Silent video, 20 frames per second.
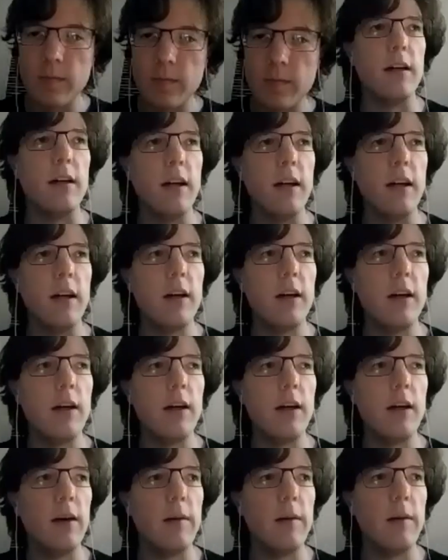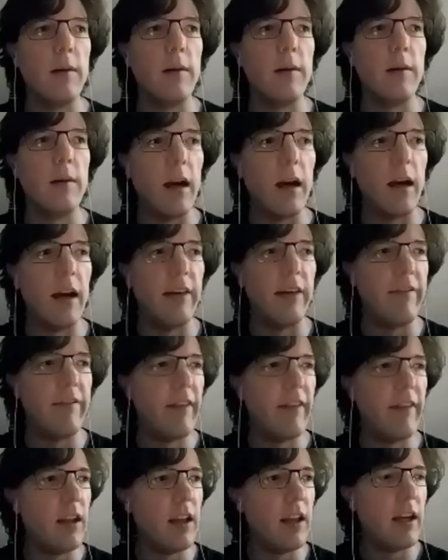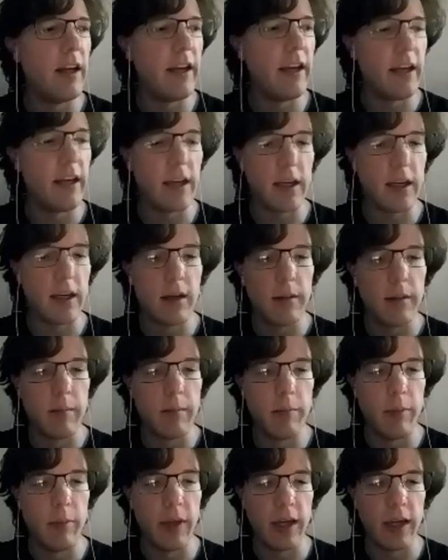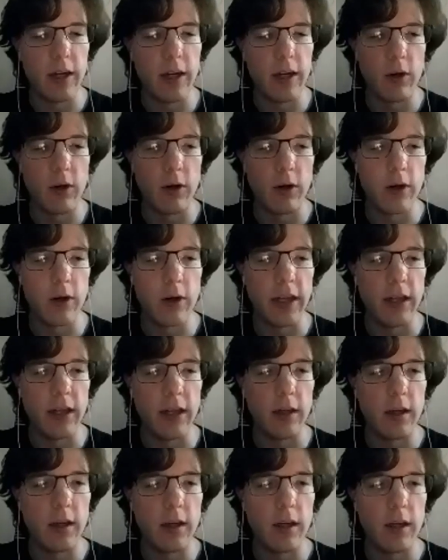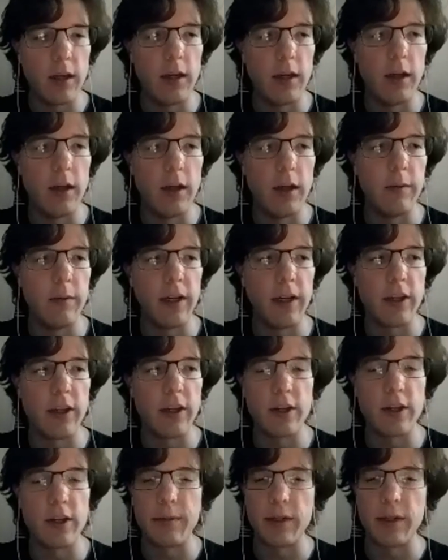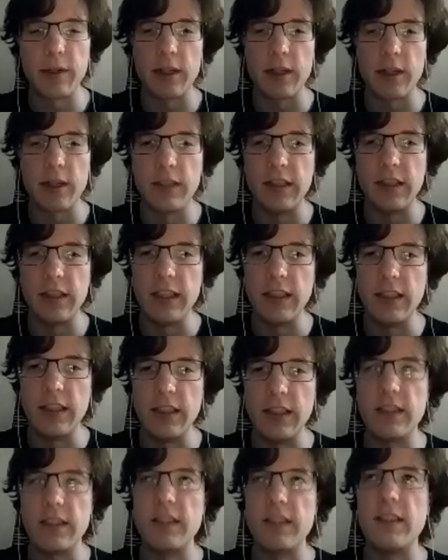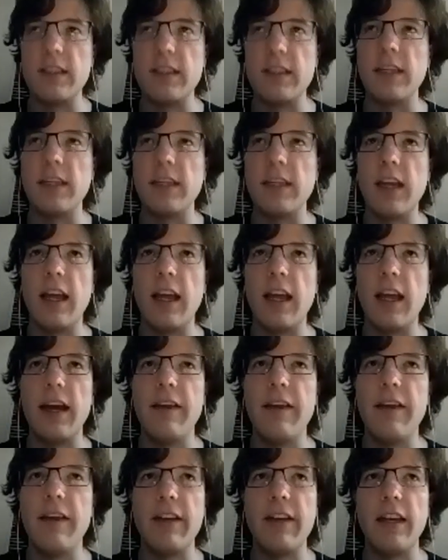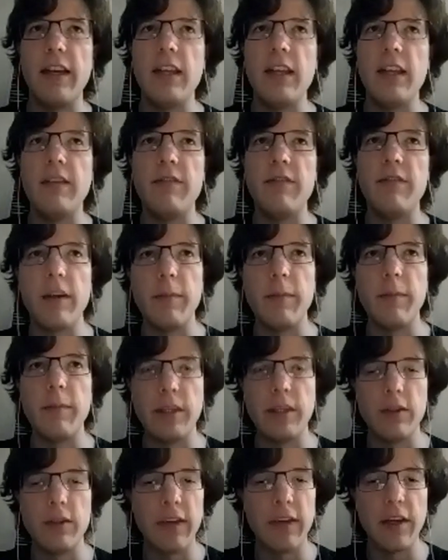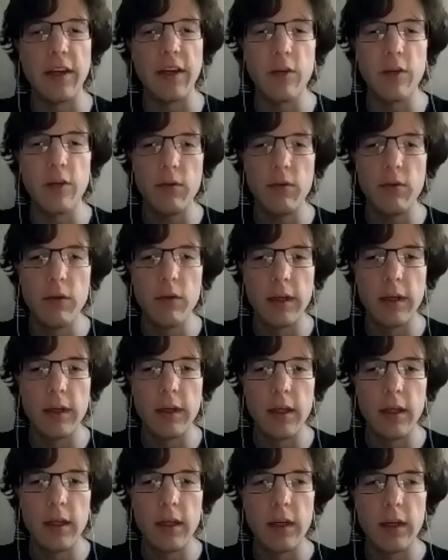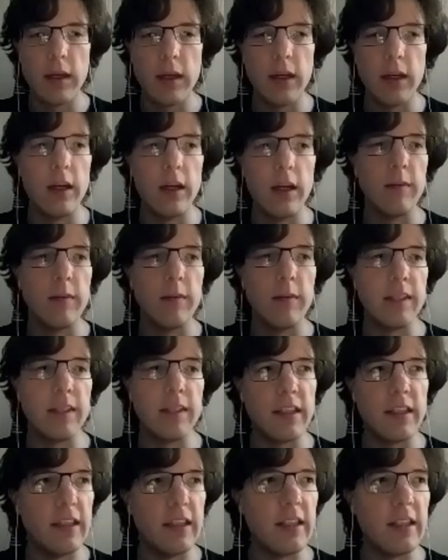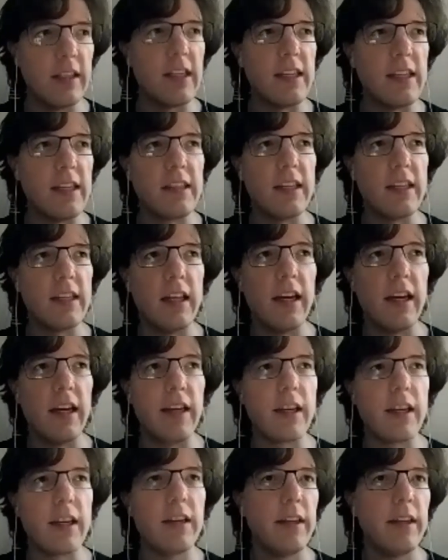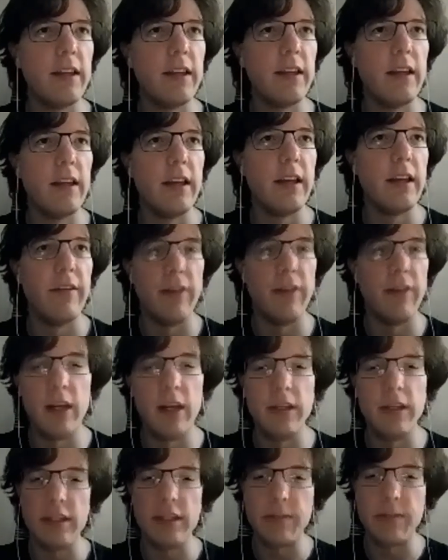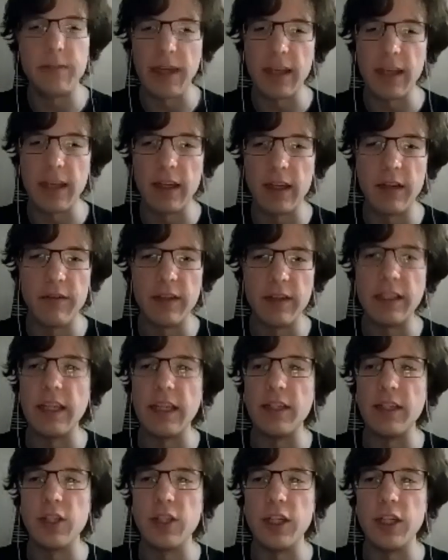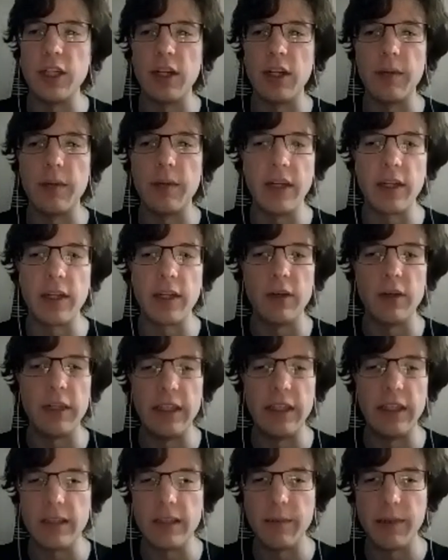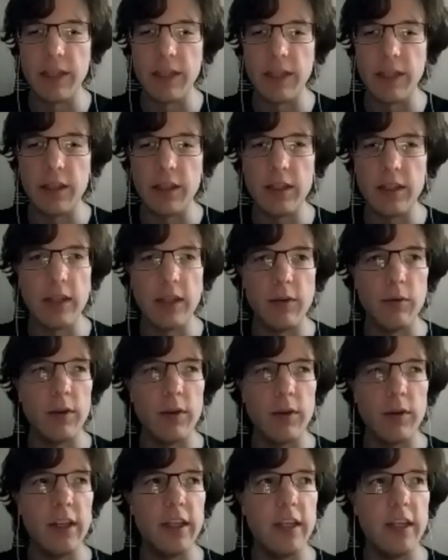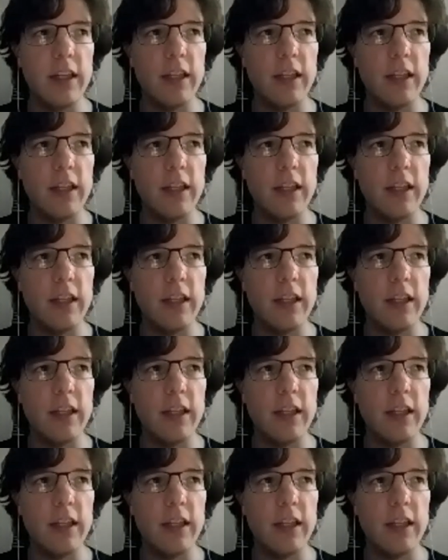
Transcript: I felt like Bitcoin and other cryptocurrencies didn't have any fundamental value, in the sense that, like, if all the speculative attention on Bitcoin disappeared, it would